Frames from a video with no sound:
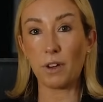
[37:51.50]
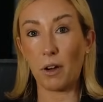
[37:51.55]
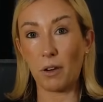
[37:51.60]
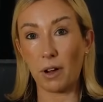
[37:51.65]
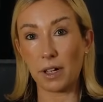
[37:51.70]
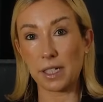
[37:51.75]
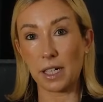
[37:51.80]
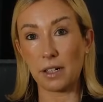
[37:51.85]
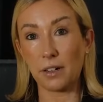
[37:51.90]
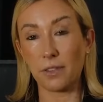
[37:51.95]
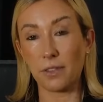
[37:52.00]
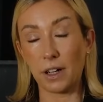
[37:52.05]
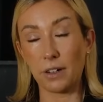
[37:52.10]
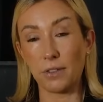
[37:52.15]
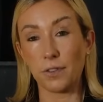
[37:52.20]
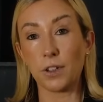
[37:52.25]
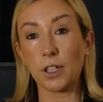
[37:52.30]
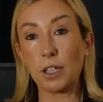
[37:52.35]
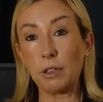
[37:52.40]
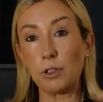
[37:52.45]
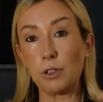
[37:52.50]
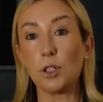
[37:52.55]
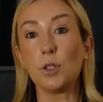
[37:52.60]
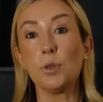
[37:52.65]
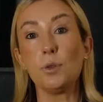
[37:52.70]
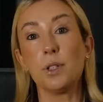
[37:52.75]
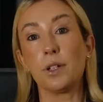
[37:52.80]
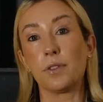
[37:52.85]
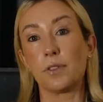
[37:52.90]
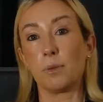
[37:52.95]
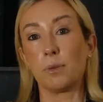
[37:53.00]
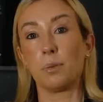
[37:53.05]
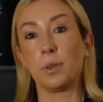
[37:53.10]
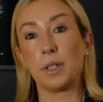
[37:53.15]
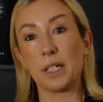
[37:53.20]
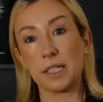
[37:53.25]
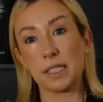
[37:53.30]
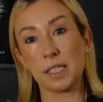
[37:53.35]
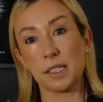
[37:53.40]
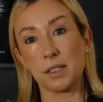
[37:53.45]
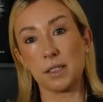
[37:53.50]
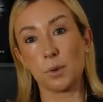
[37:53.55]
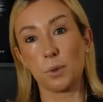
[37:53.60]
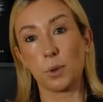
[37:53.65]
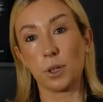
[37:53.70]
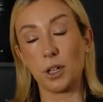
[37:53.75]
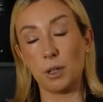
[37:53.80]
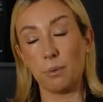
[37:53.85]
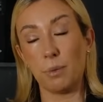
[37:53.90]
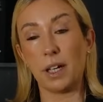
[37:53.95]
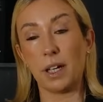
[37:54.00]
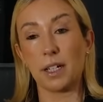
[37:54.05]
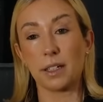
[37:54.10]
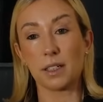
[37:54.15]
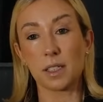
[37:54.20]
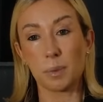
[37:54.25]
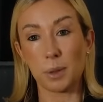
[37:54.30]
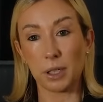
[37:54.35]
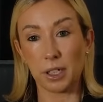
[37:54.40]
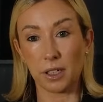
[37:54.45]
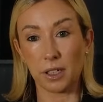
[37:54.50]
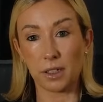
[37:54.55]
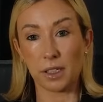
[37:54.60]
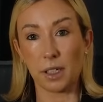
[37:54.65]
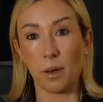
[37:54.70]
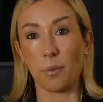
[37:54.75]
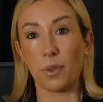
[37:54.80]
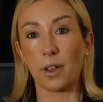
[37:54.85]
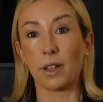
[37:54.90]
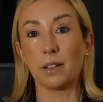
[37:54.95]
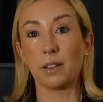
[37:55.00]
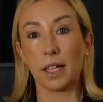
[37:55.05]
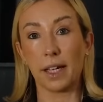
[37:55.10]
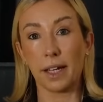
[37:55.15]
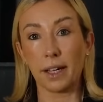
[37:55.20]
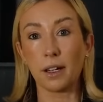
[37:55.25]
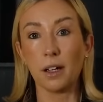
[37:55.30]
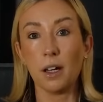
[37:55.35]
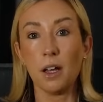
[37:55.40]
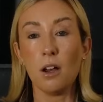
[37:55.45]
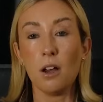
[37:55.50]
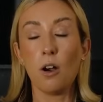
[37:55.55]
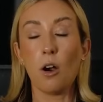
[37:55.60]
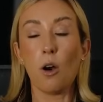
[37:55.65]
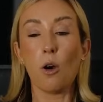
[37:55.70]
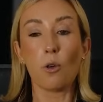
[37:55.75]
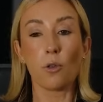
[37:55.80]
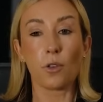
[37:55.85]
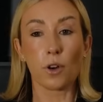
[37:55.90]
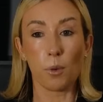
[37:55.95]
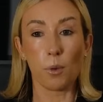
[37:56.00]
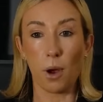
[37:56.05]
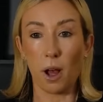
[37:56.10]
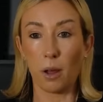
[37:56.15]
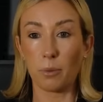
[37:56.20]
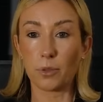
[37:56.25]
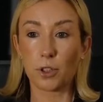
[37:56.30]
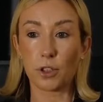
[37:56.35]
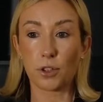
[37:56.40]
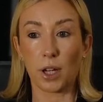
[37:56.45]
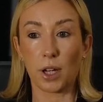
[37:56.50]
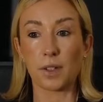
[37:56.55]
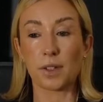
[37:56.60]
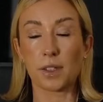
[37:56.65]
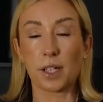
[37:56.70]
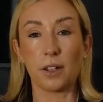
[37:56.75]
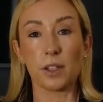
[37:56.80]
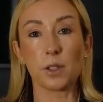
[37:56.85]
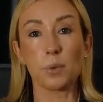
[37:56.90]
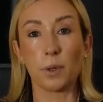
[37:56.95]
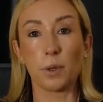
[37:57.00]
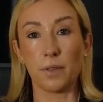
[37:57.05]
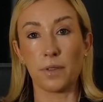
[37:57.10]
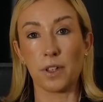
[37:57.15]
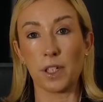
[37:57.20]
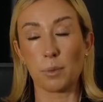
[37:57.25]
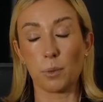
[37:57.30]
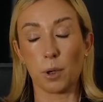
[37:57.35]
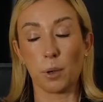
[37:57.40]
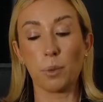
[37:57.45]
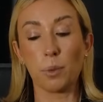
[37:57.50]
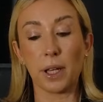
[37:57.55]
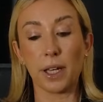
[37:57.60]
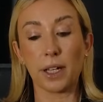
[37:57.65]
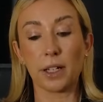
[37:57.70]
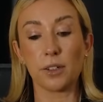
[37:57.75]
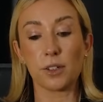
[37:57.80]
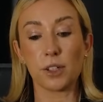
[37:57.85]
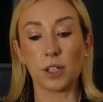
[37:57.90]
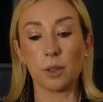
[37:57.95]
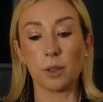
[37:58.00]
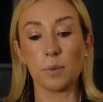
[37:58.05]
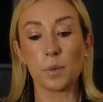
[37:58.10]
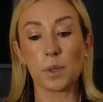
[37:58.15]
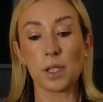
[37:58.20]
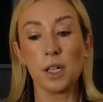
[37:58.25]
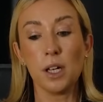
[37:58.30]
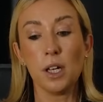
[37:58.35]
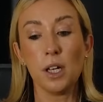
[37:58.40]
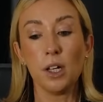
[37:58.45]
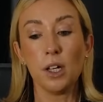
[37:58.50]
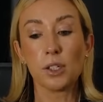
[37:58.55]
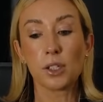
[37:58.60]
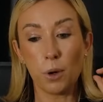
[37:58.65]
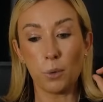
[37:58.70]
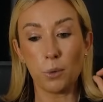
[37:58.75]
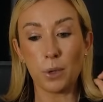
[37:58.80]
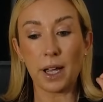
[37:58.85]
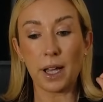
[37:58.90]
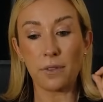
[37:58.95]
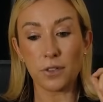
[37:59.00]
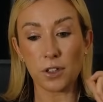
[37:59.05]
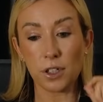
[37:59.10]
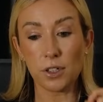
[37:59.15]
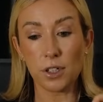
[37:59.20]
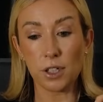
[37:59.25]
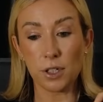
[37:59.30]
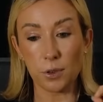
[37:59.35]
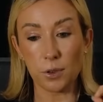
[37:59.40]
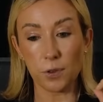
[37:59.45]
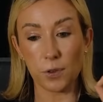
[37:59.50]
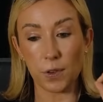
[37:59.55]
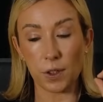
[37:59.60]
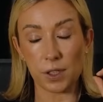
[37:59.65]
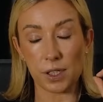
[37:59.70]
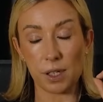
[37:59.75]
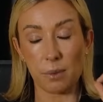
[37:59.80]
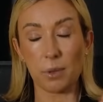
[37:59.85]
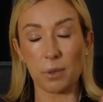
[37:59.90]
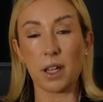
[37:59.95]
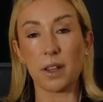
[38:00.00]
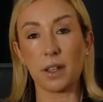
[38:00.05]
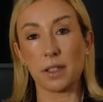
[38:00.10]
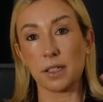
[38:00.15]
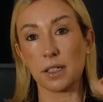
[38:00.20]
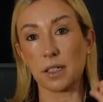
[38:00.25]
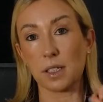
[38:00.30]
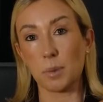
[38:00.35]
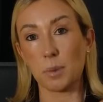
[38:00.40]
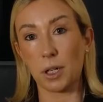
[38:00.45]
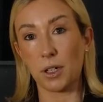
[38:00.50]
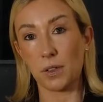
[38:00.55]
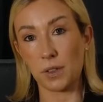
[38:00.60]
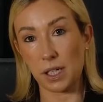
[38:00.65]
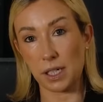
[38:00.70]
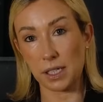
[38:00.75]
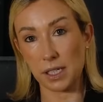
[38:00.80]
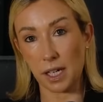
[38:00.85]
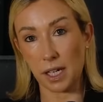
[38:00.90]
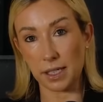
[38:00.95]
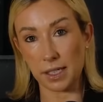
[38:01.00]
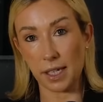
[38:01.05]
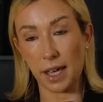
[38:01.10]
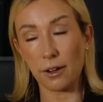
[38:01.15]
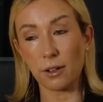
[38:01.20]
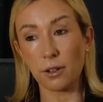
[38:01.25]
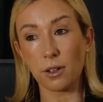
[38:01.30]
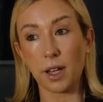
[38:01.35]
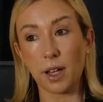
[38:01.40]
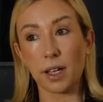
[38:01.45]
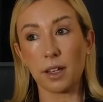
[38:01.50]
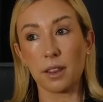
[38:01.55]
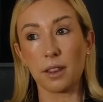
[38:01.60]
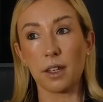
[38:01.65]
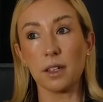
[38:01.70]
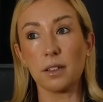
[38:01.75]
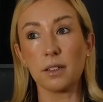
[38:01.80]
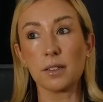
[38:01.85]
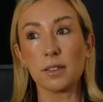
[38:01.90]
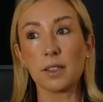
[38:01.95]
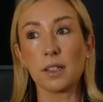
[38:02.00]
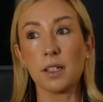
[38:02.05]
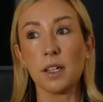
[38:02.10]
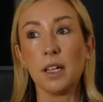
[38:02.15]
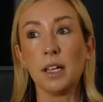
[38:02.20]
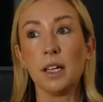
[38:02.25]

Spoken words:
now identified for you 2 different places where you might experience something like overwhelm, stress, tense, one of these more blanket terms. What we have to do for somebody that's experiencing a cycle like this